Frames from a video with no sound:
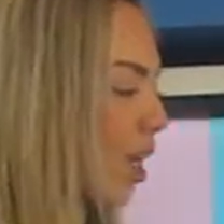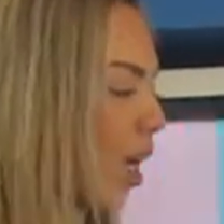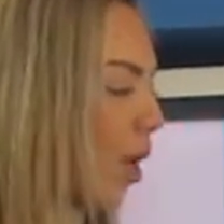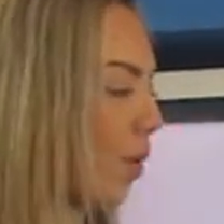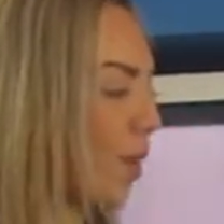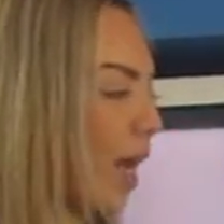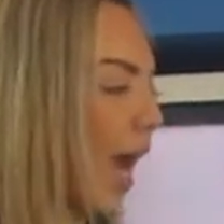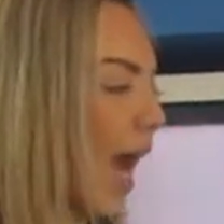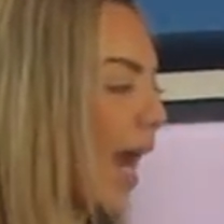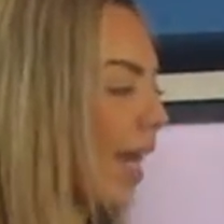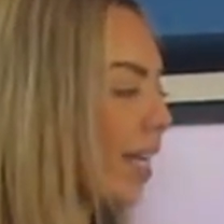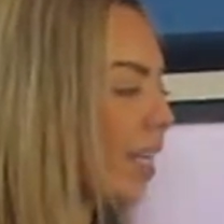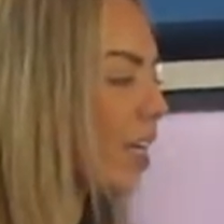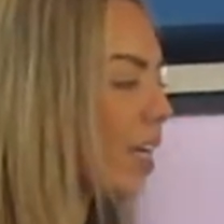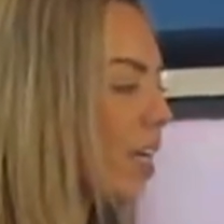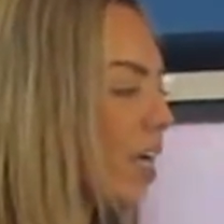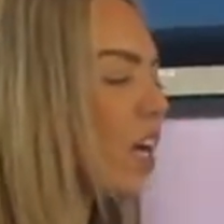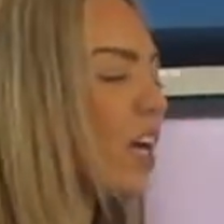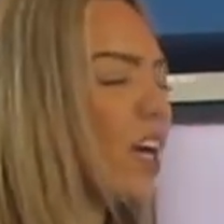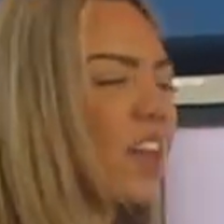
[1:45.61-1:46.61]
Okay?
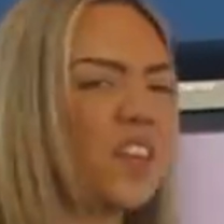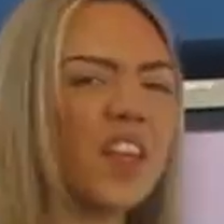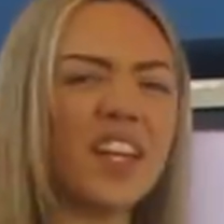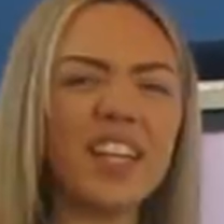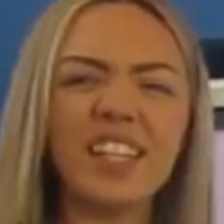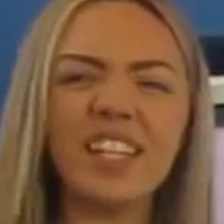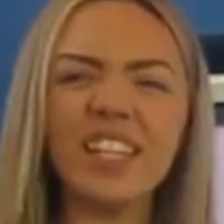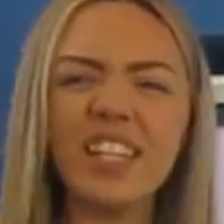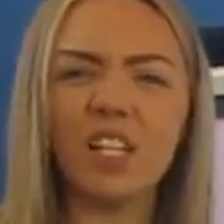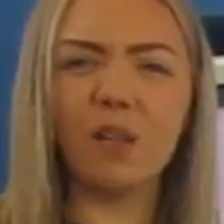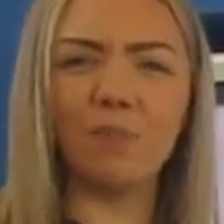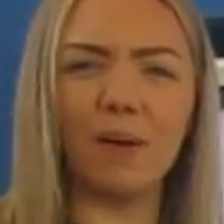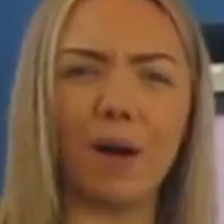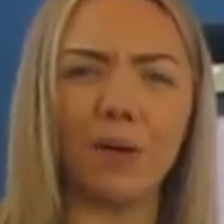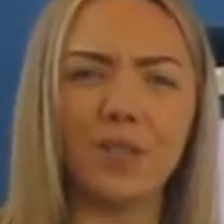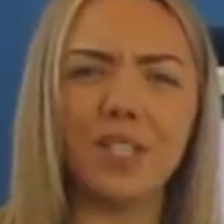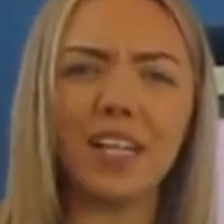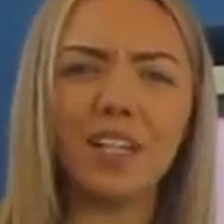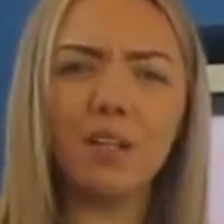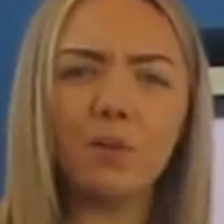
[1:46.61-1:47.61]
Thinking
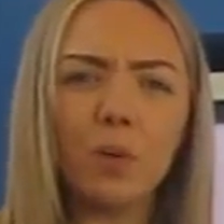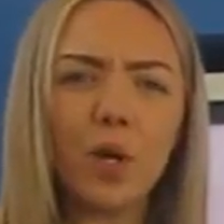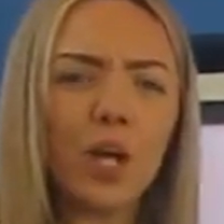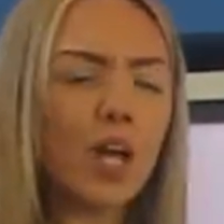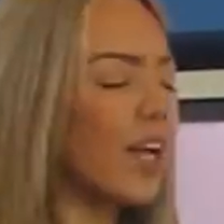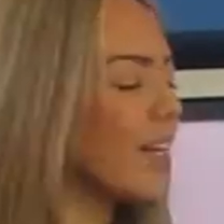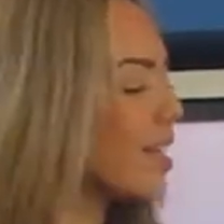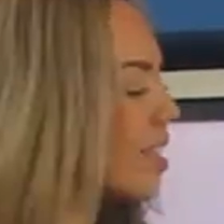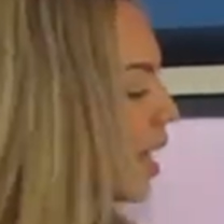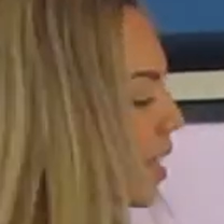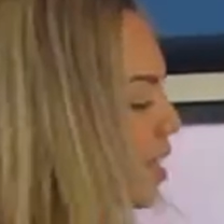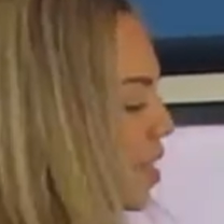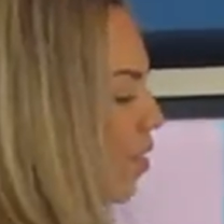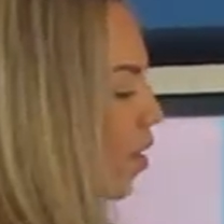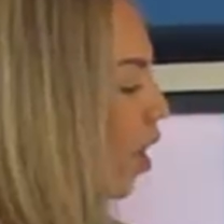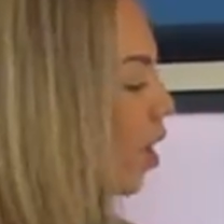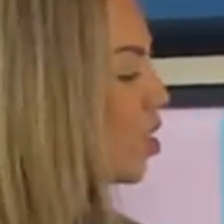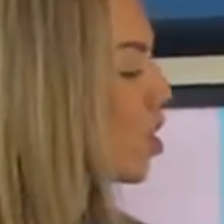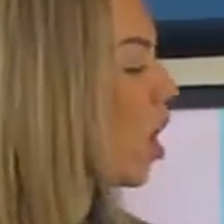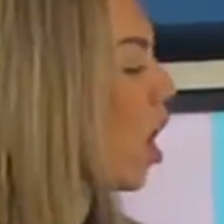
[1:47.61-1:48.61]
about any words that have got